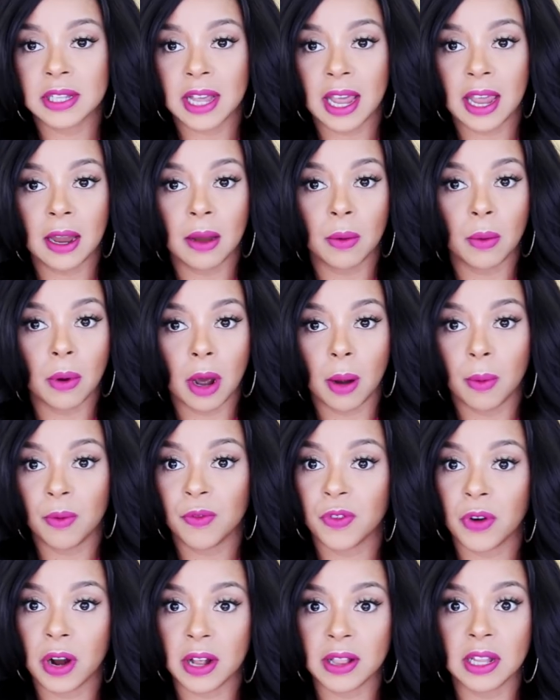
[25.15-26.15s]
say
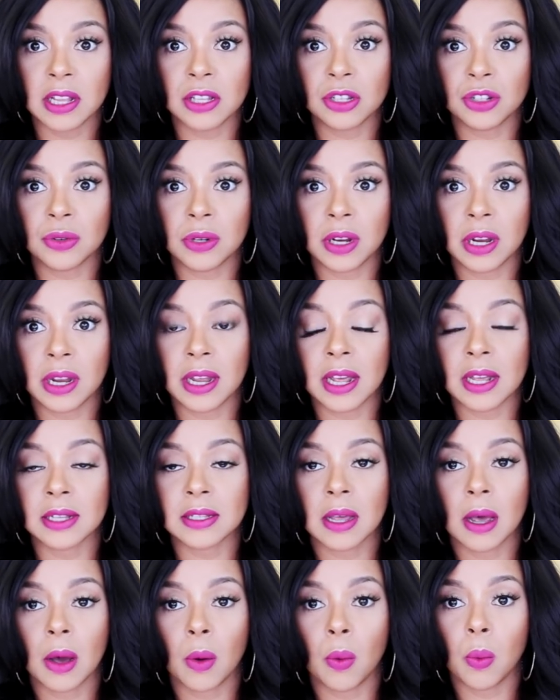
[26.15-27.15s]
up front, this unit
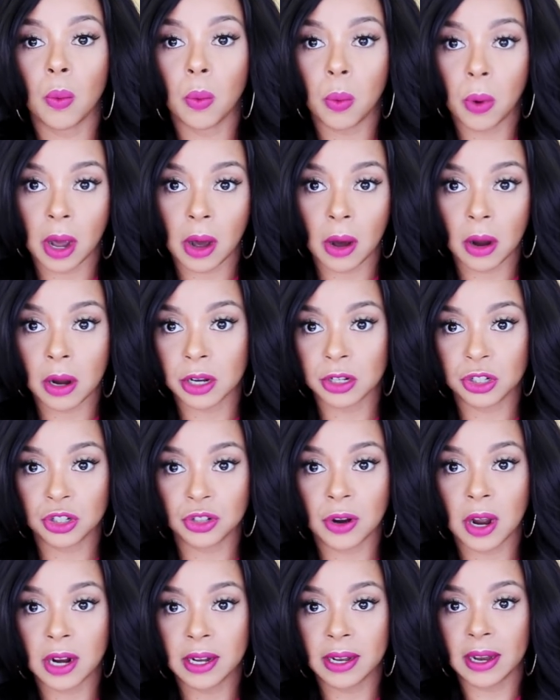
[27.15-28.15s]
is well
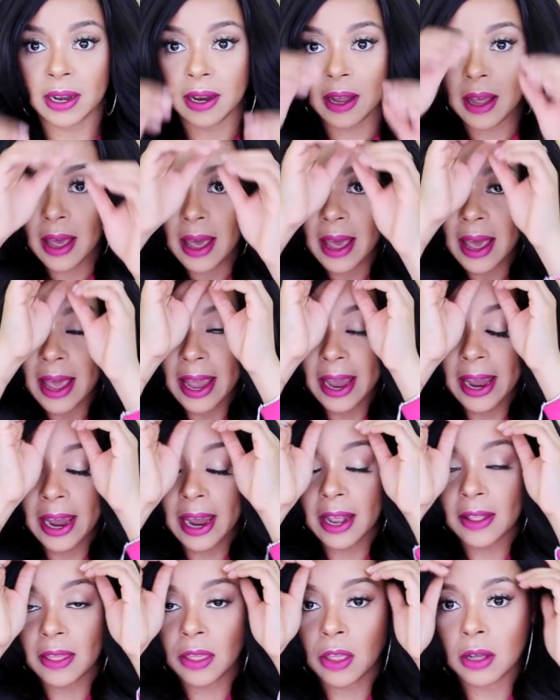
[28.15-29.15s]
constructed.
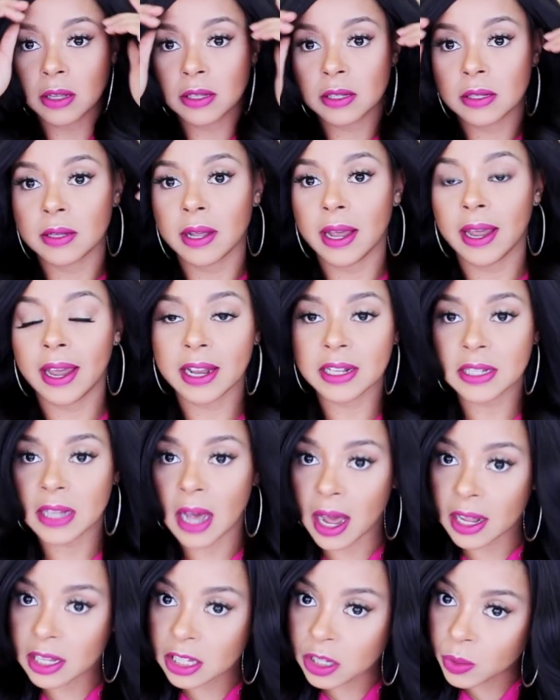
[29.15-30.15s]
And the
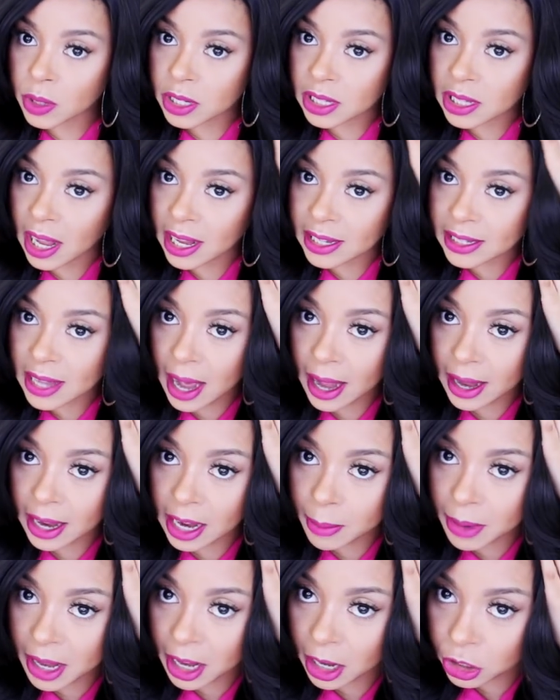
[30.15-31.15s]
hand-tied Swiss lace I
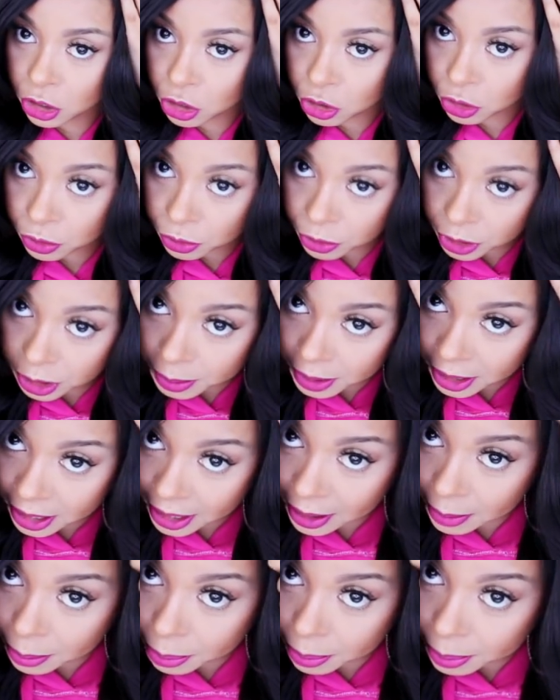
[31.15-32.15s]
am
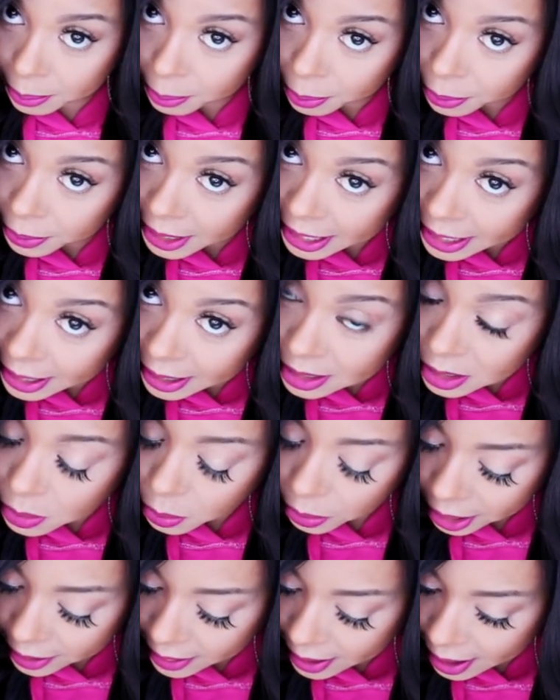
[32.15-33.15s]
extremely pleased
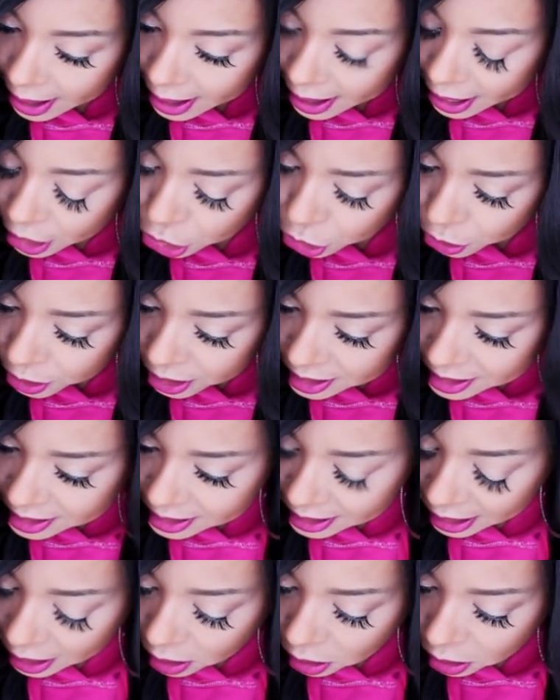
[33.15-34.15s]
with. As you can
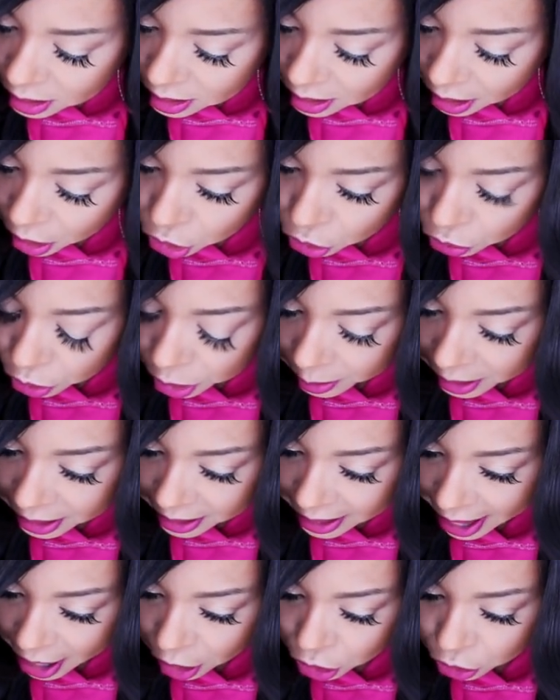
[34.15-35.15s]
see, it looks extremely
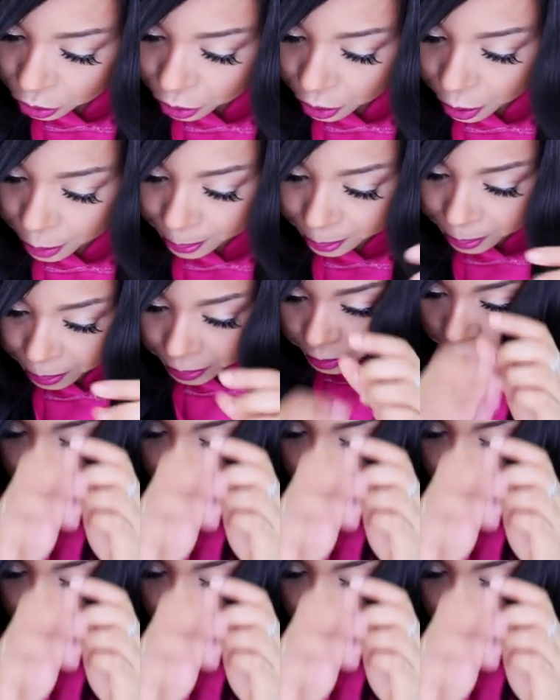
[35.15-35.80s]
natural.